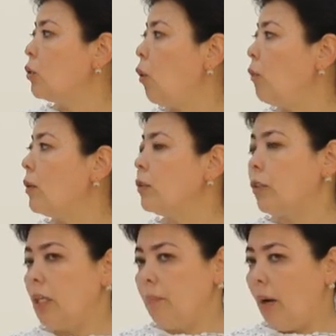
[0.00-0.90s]
of
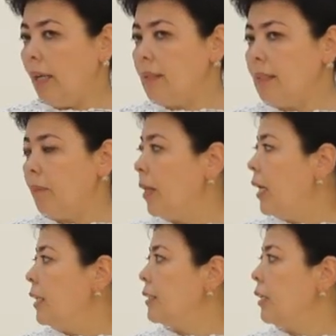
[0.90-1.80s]
3 parts.
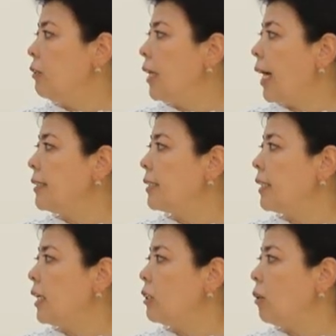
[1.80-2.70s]
The United
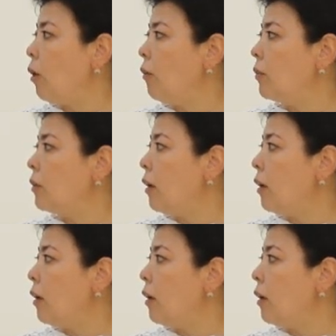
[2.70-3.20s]
Kingdom of